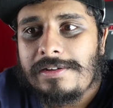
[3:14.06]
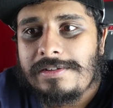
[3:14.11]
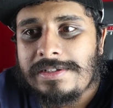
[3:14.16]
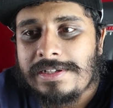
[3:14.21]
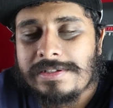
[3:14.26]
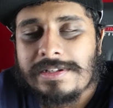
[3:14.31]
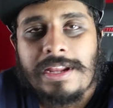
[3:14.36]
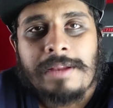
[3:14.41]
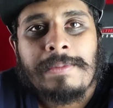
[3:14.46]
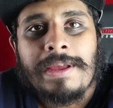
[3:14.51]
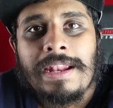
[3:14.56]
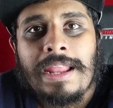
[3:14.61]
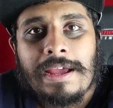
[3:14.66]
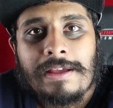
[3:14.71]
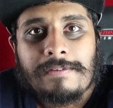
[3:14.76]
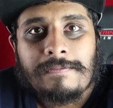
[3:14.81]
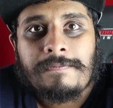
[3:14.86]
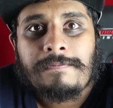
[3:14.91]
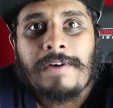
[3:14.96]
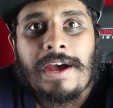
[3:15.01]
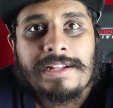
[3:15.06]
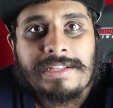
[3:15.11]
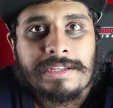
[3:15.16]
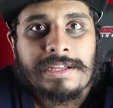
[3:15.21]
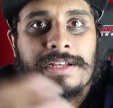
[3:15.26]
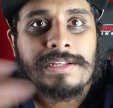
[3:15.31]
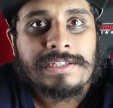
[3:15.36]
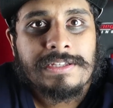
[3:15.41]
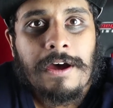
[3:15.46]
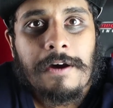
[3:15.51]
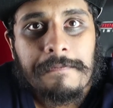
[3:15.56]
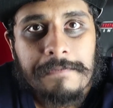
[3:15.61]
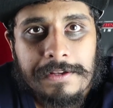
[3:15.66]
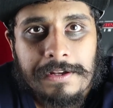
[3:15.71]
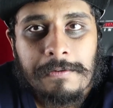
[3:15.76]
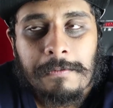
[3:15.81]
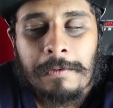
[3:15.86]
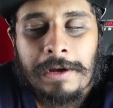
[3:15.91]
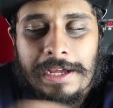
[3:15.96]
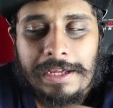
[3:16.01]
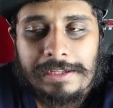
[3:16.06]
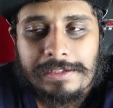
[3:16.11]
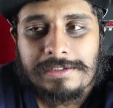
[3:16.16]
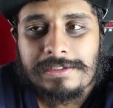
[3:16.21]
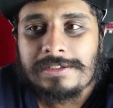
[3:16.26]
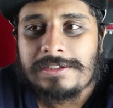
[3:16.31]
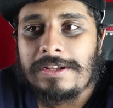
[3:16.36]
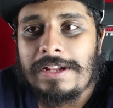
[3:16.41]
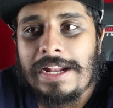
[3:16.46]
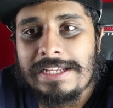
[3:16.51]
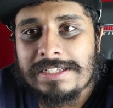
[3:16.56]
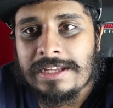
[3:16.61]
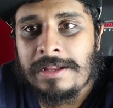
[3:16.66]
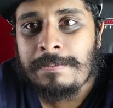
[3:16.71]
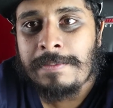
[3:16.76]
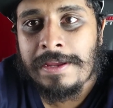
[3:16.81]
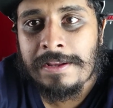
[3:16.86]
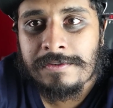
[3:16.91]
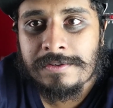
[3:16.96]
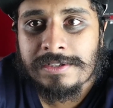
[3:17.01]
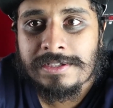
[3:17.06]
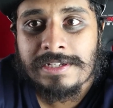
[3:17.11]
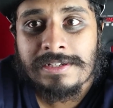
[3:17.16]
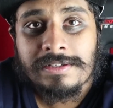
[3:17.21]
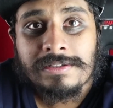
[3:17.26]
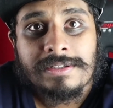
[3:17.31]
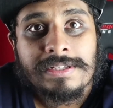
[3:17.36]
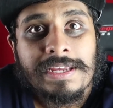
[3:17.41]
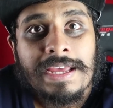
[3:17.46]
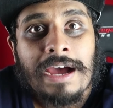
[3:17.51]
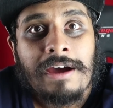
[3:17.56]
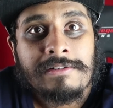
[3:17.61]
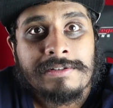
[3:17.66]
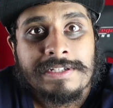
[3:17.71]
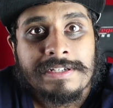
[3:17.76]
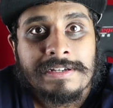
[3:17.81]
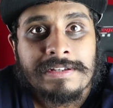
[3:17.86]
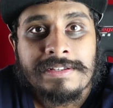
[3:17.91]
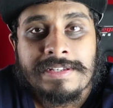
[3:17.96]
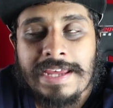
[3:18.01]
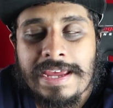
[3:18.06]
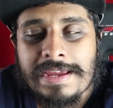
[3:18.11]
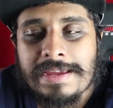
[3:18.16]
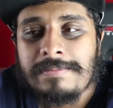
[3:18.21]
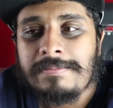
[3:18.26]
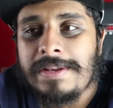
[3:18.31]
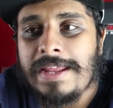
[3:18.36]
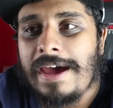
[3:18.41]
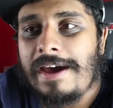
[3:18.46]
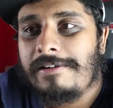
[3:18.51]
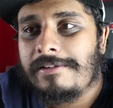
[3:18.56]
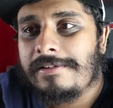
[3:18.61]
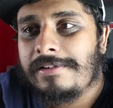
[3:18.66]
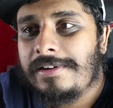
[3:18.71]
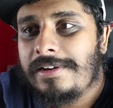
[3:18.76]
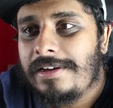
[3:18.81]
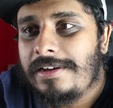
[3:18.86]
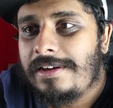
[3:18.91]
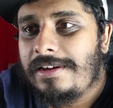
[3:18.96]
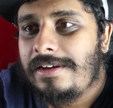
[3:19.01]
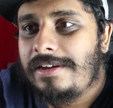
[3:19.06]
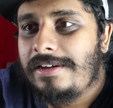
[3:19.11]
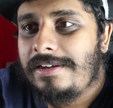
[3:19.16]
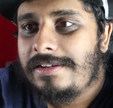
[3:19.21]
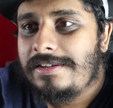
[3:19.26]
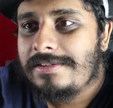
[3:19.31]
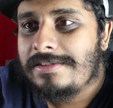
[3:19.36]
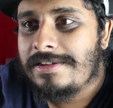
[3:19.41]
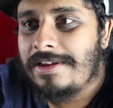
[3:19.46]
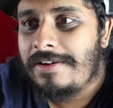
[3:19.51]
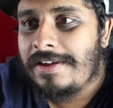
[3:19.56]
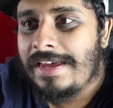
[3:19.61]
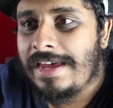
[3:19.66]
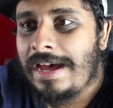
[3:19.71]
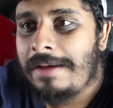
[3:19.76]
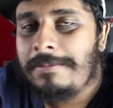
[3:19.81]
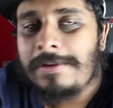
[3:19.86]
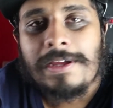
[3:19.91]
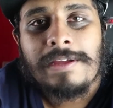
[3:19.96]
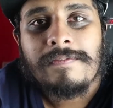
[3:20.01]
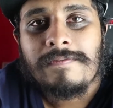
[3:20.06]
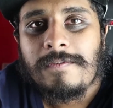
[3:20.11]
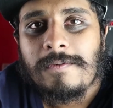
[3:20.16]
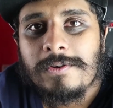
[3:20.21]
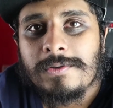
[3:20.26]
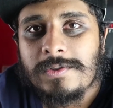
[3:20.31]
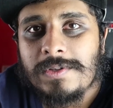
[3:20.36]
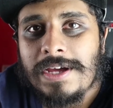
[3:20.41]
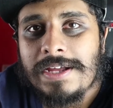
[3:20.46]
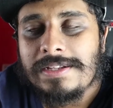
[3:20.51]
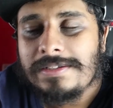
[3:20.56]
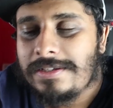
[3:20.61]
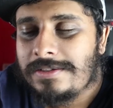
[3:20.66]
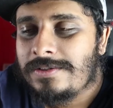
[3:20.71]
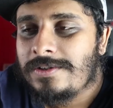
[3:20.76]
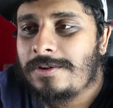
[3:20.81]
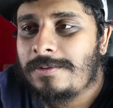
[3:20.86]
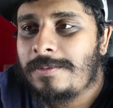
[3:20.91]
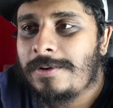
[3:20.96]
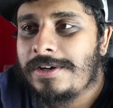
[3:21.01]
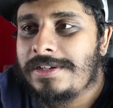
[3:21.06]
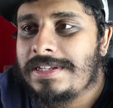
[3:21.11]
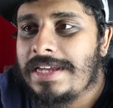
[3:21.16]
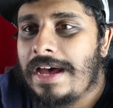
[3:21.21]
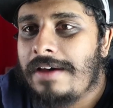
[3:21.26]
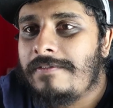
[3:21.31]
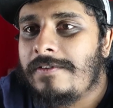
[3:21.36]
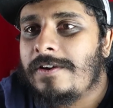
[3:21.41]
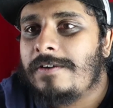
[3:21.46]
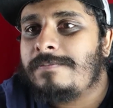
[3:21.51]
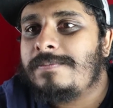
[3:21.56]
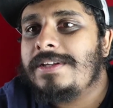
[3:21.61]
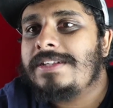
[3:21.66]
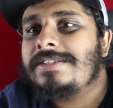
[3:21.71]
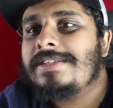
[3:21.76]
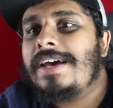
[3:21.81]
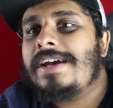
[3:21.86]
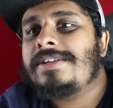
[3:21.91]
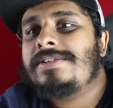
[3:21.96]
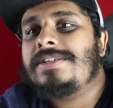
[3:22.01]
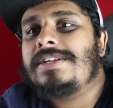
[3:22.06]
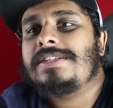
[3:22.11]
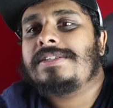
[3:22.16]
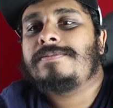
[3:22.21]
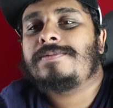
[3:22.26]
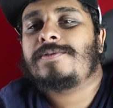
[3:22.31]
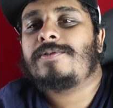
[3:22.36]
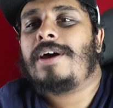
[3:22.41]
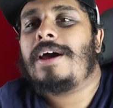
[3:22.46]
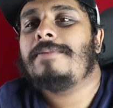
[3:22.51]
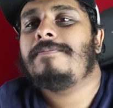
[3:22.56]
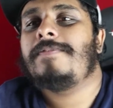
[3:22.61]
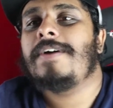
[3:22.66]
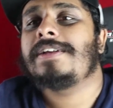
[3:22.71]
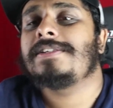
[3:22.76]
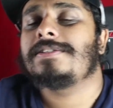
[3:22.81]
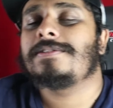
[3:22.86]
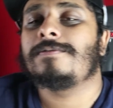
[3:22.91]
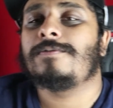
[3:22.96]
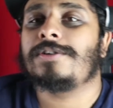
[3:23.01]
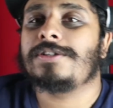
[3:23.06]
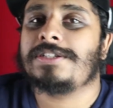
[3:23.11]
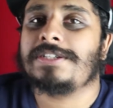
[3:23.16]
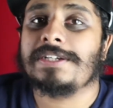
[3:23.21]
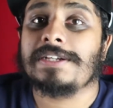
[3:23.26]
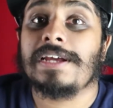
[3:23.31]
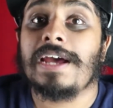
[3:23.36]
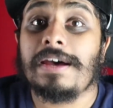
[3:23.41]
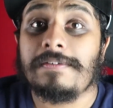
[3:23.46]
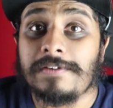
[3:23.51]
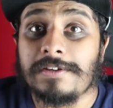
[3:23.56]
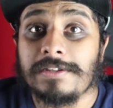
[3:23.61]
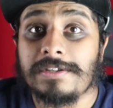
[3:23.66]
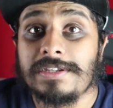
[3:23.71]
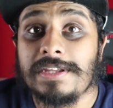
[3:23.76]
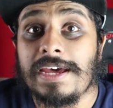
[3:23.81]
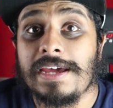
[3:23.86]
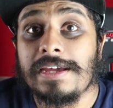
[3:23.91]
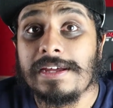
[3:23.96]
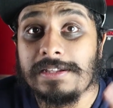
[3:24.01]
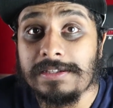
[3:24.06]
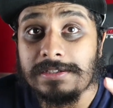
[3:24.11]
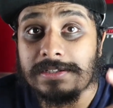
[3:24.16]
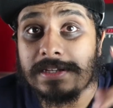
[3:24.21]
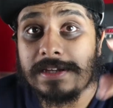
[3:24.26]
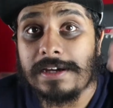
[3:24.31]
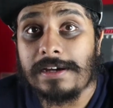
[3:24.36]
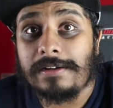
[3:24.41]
she's going to be like fighting herself in a way. So that's going to be interesting to see how she can take him down. So yeah, I'm looking forward to that. This is your boy Davidoff. Please like, share, subscribe. Thanks for watching. Have a good day, and see